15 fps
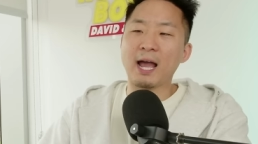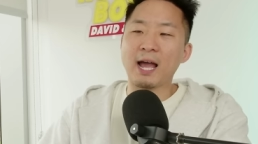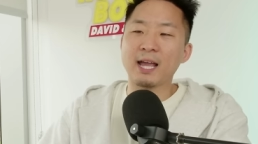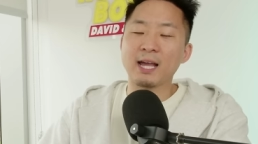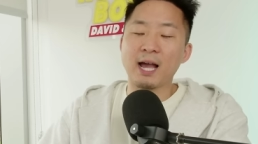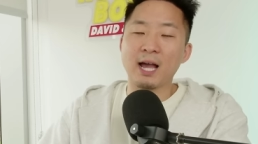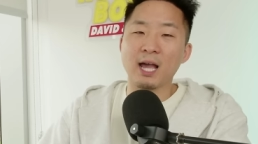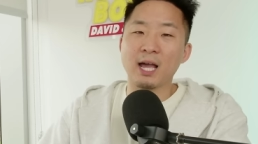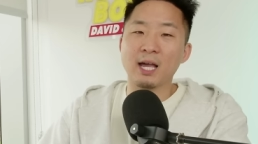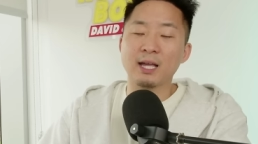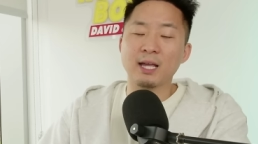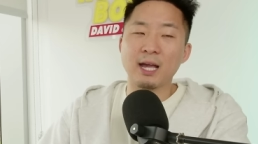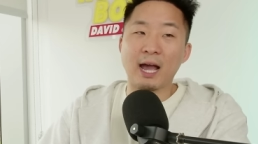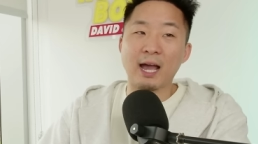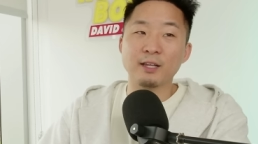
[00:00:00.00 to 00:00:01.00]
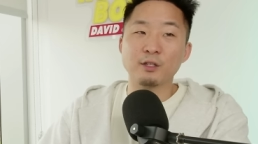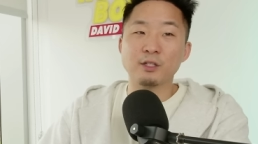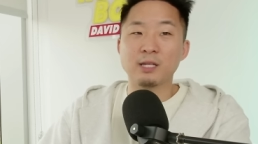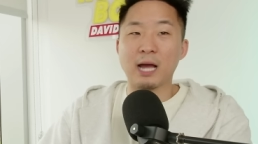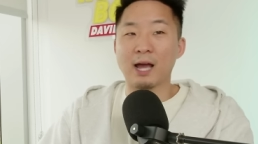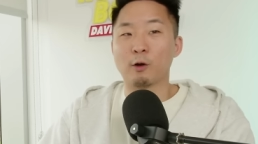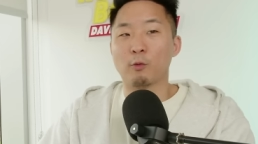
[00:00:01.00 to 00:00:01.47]
I I I,
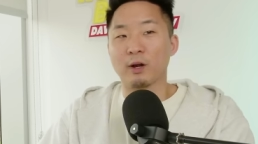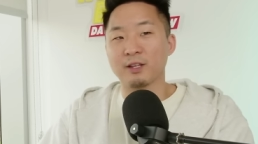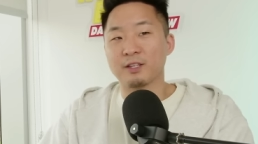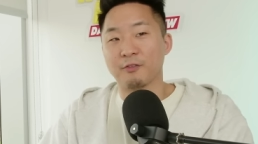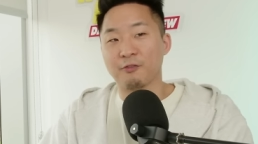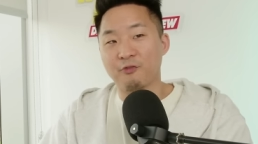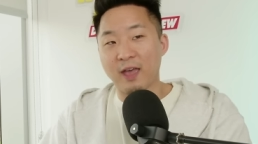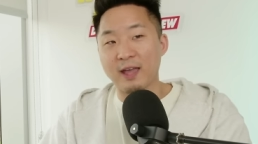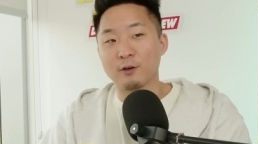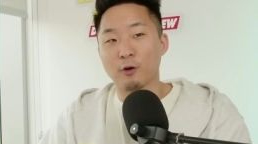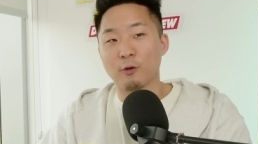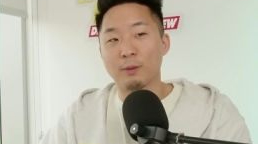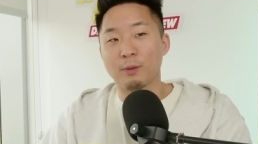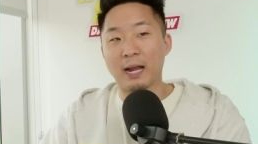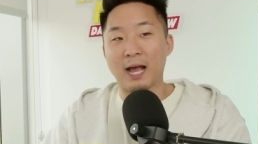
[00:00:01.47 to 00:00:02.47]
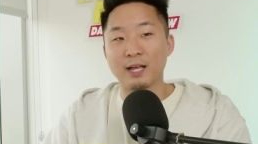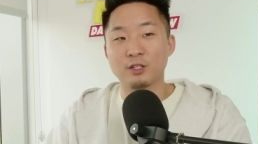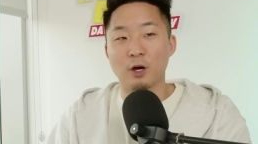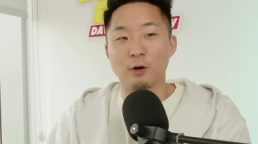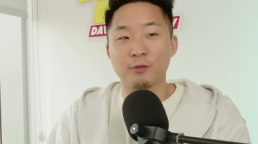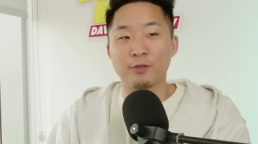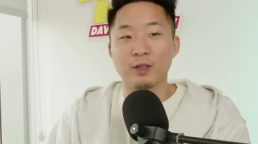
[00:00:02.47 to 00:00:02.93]
I don't want to defend her, but I
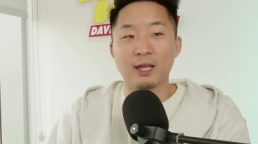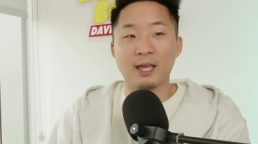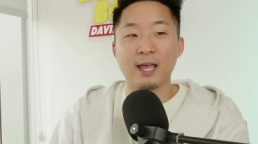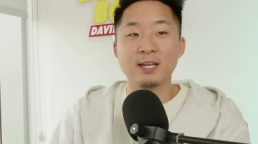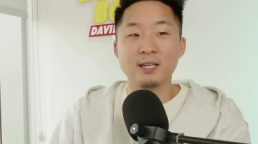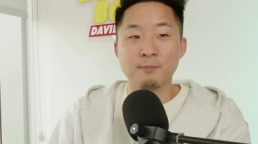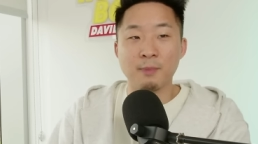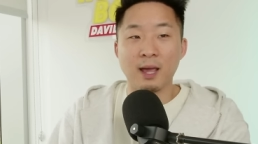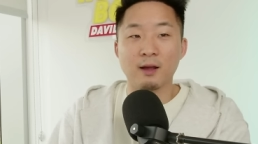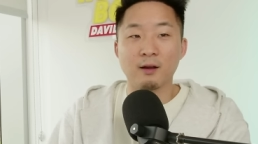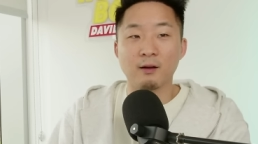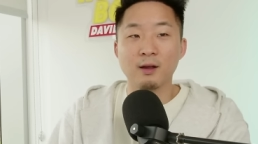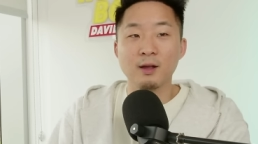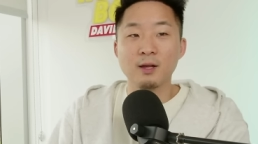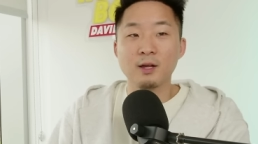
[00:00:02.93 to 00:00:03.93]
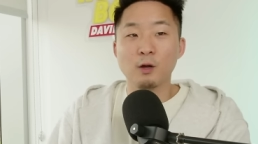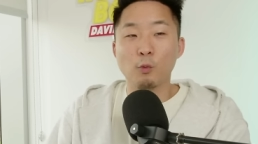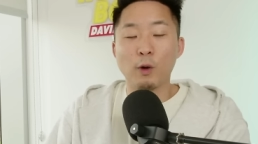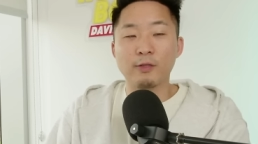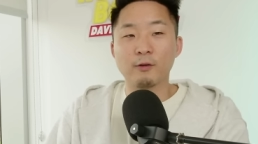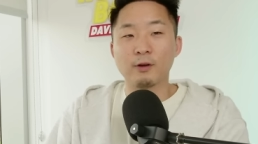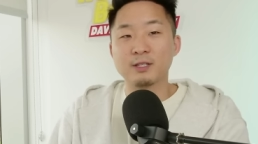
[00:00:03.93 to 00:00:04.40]
don't think any mayor,
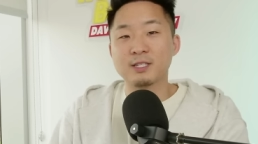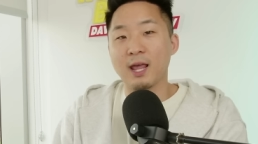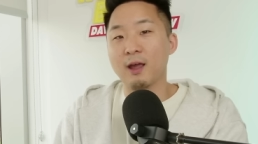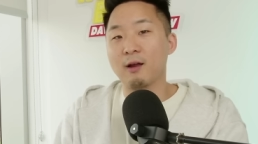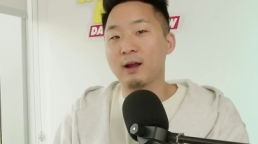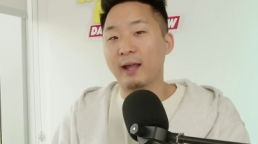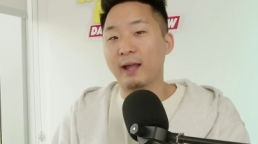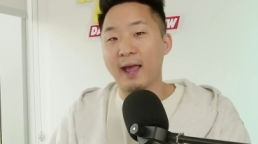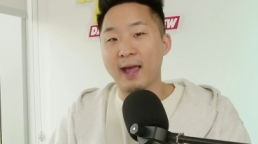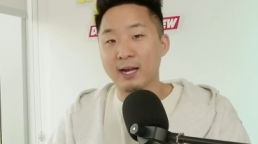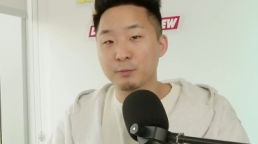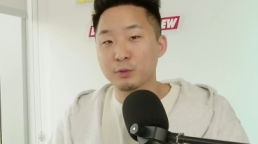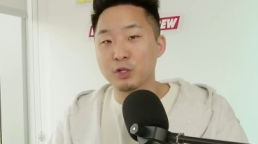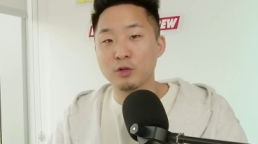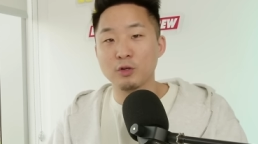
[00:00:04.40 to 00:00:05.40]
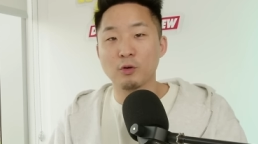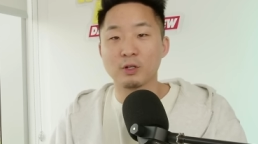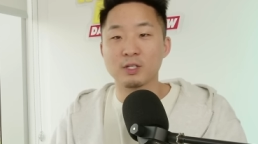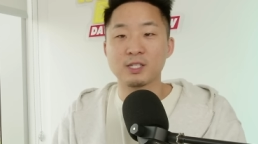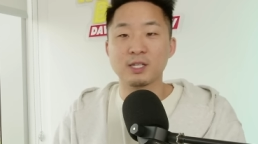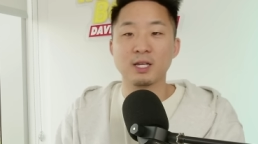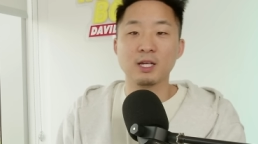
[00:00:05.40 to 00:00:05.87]
whether it's Eric Adams in New York
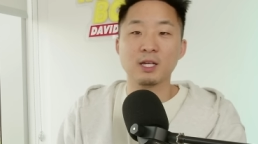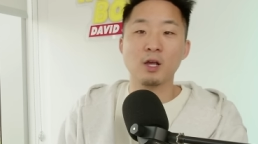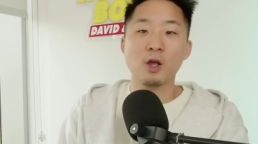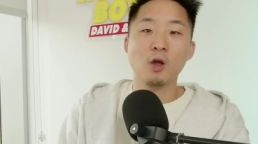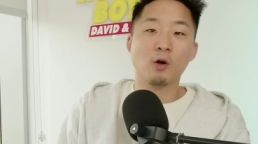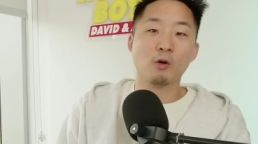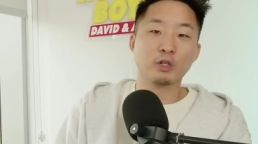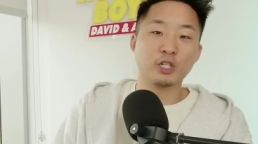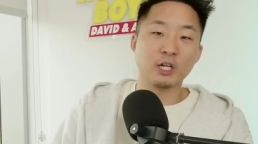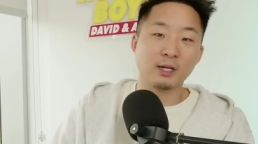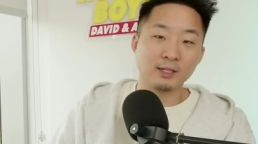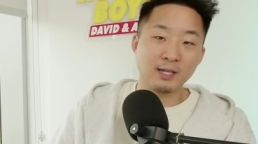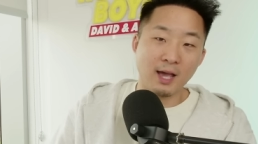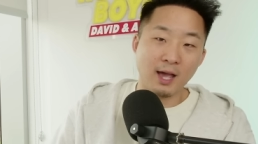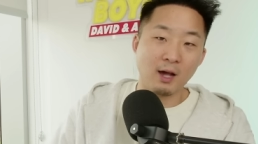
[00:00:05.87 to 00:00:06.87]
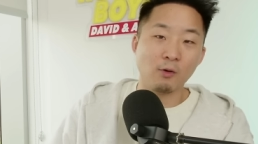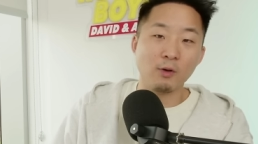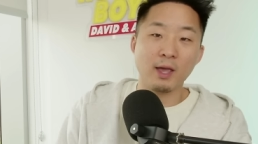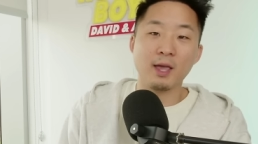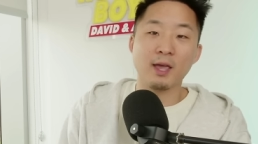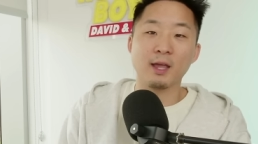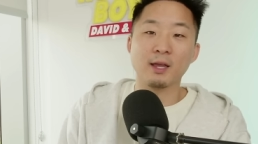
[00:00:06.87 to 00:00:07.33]
City or Sheng Thao
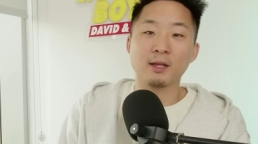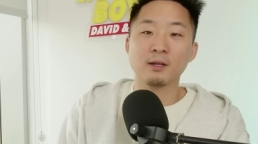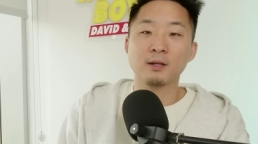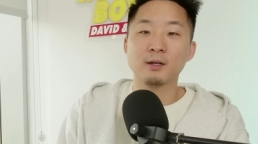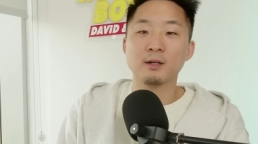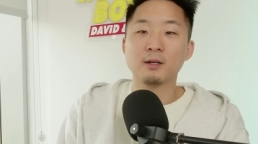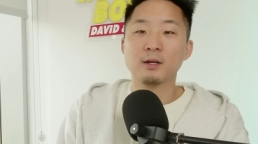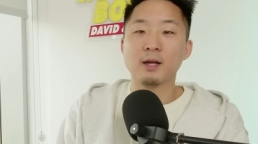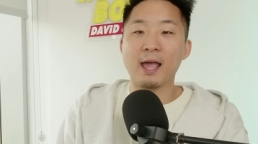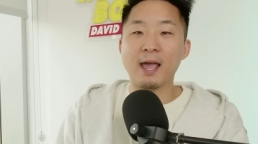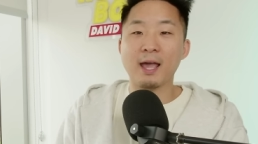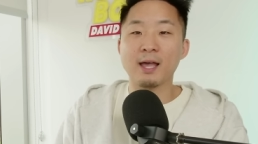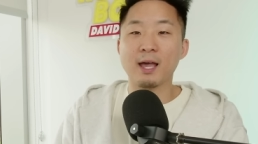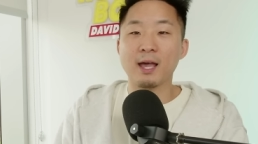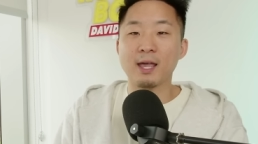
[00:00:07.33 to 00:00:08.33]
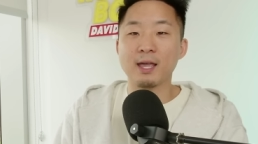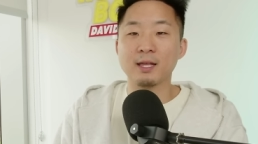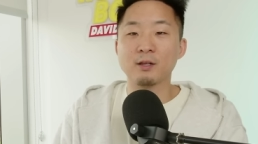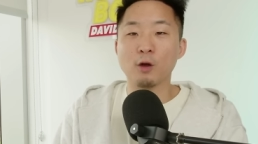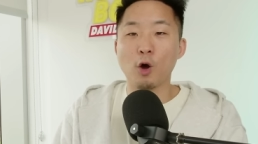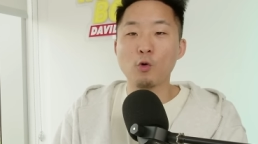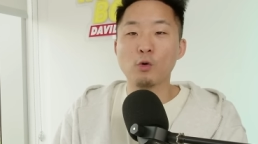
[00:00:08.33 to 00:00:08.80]
in
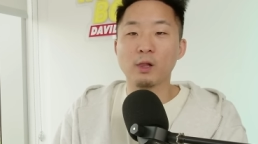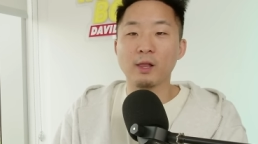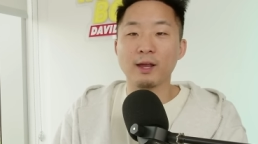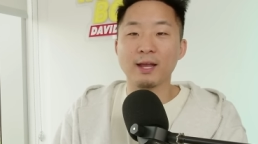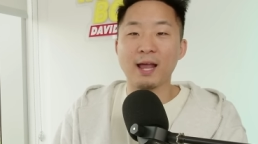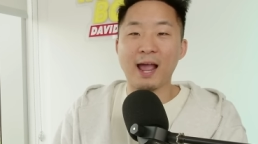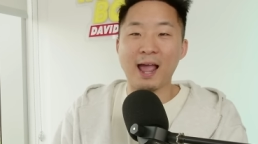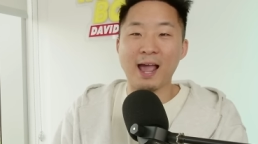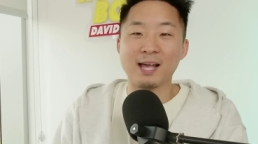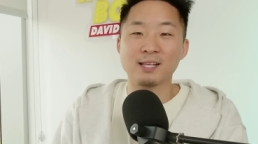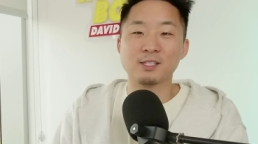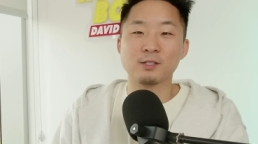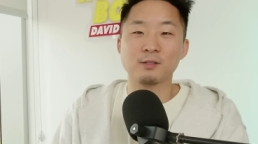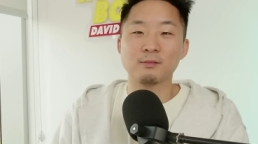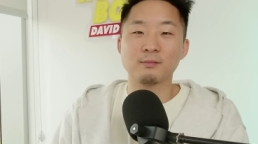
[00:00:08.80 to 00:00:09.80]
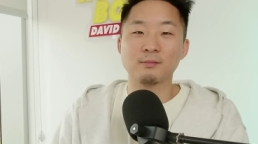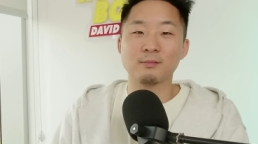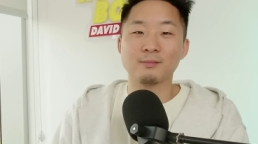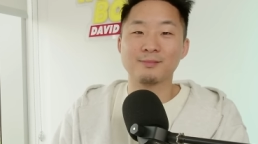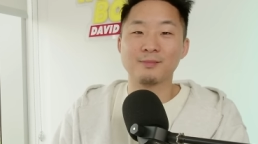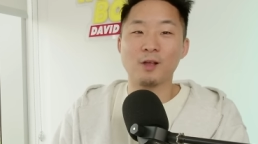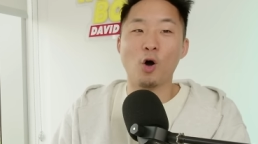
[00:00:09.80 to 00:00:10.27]
in Oakland has
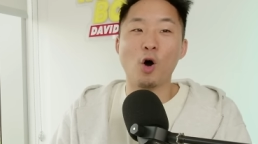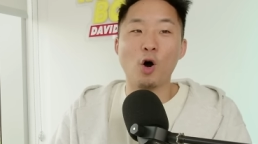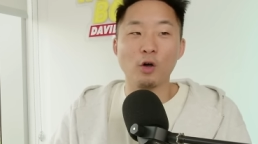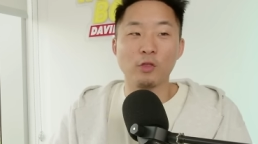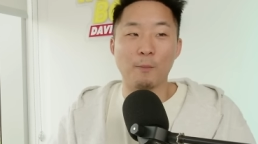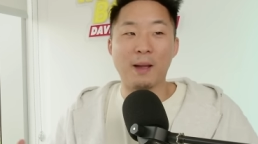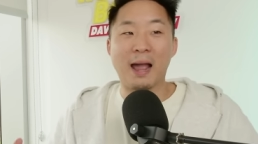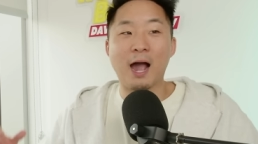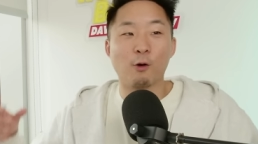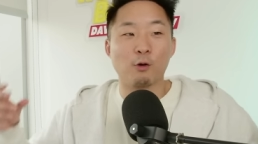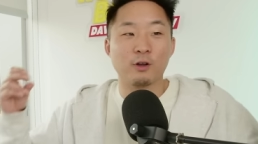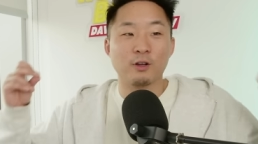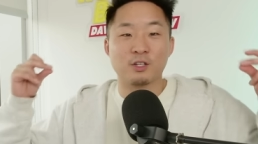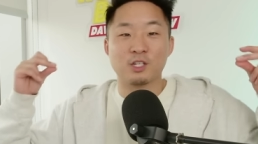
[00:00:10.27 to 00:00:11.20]
all the power to